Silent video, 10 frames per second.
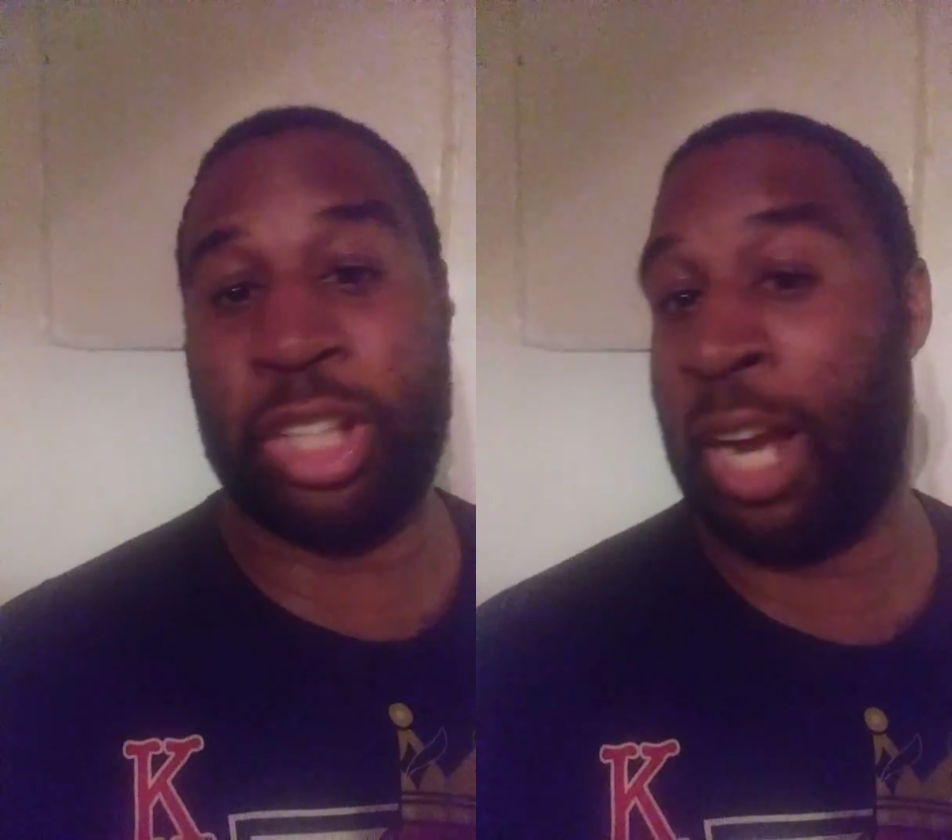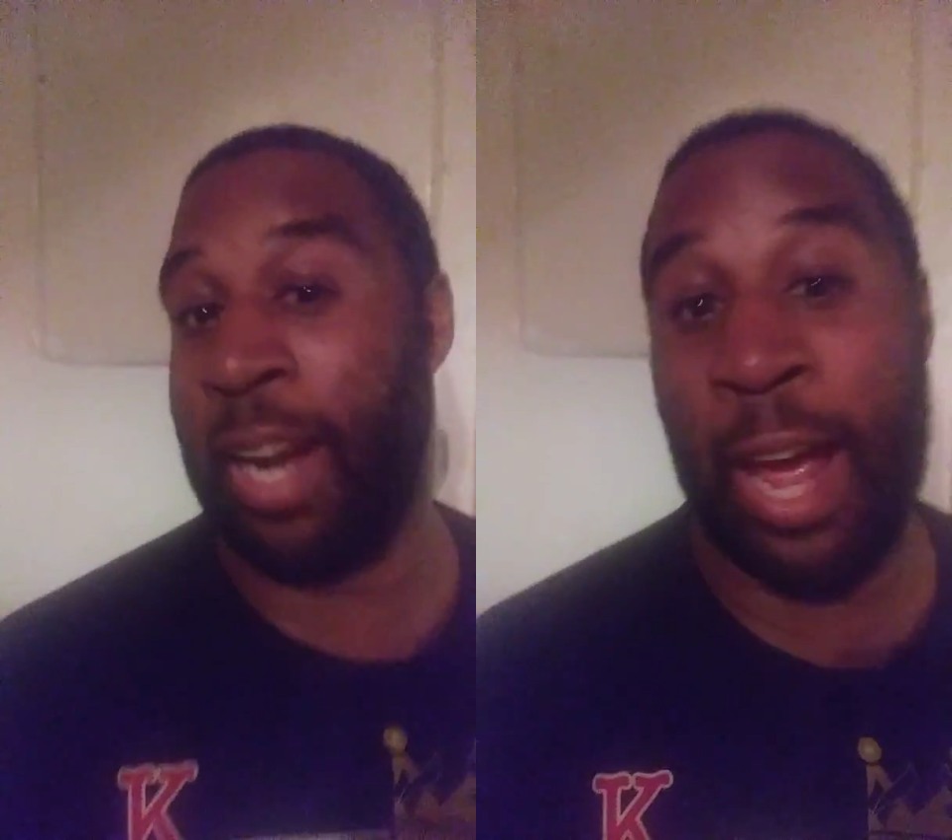
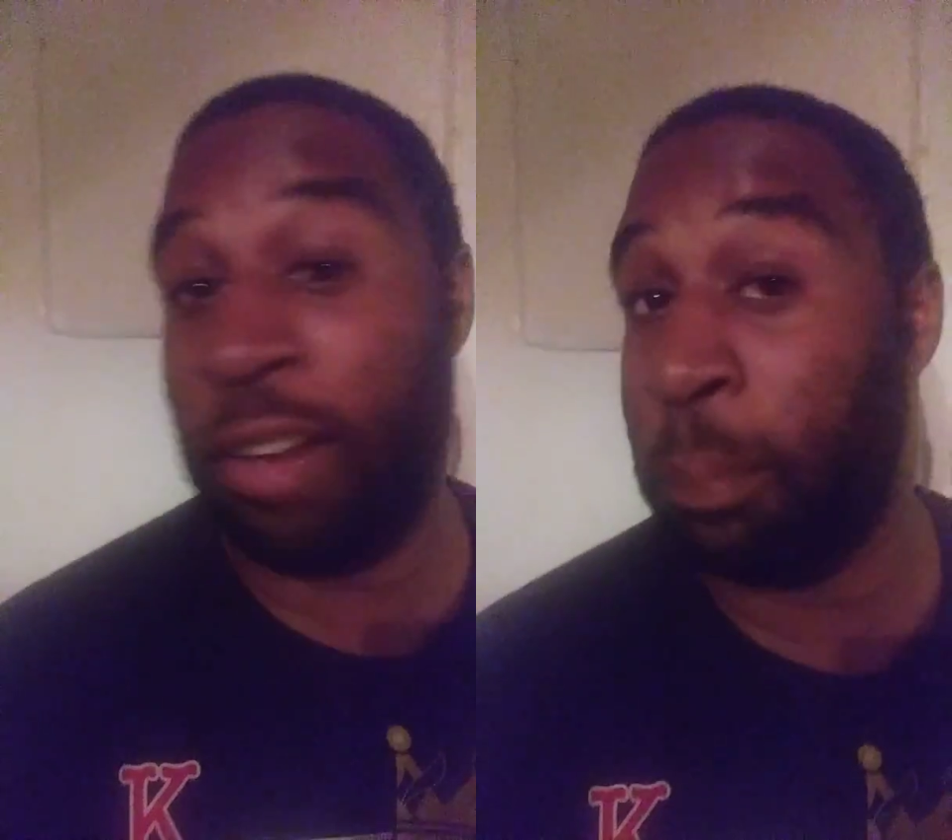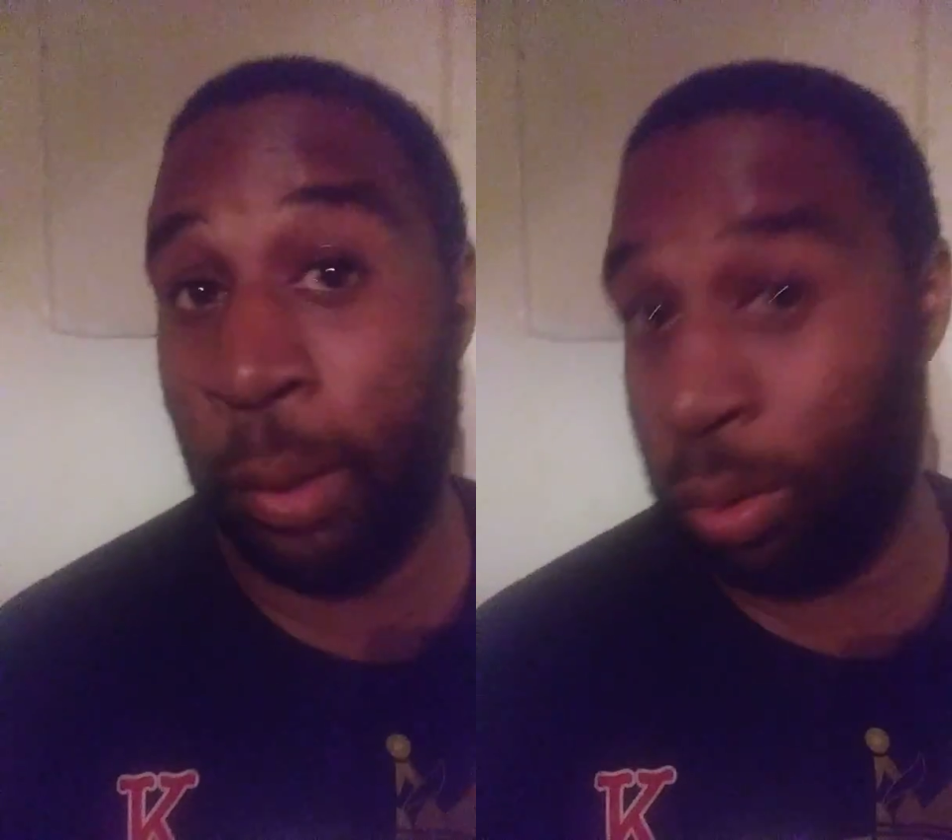can't
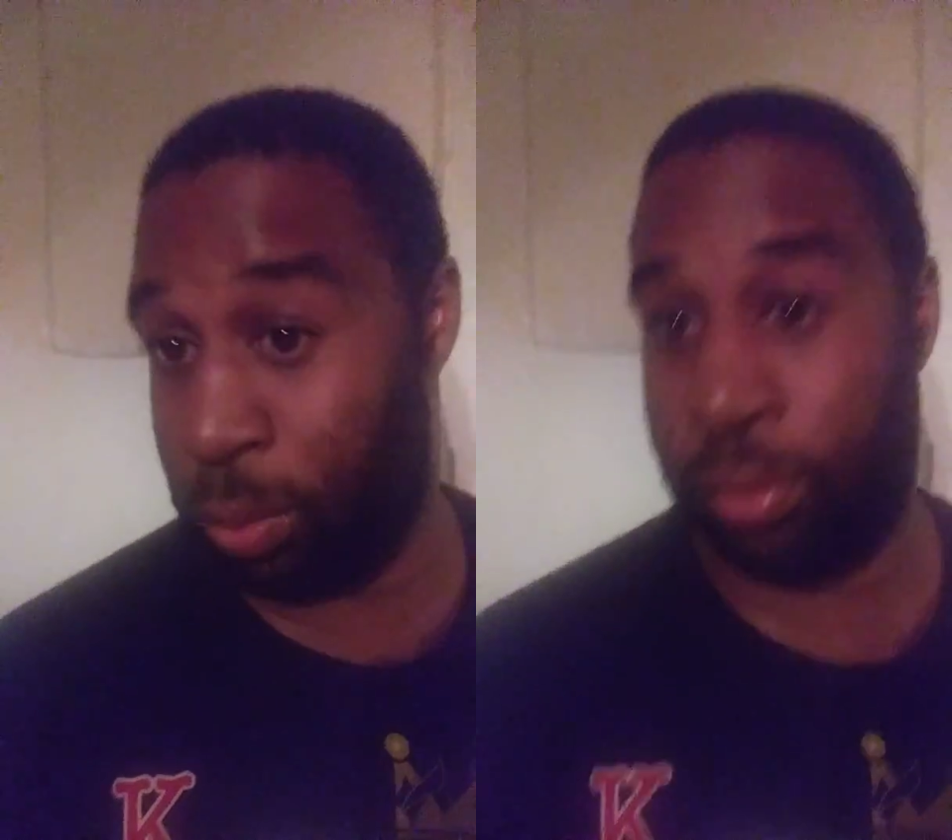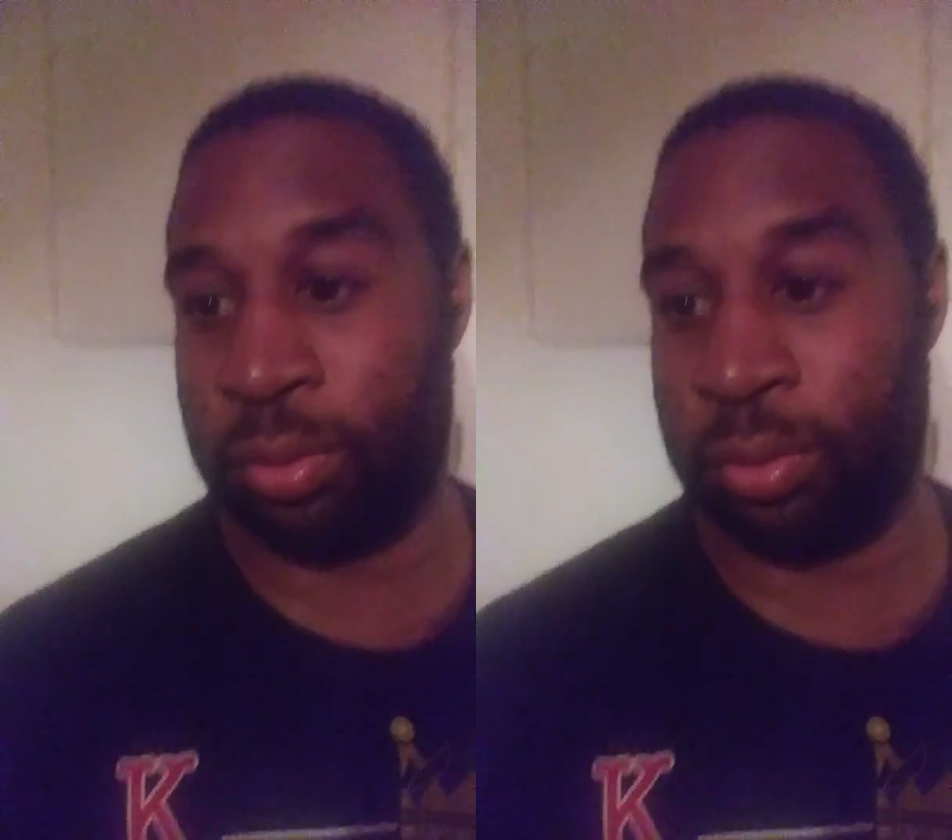have both.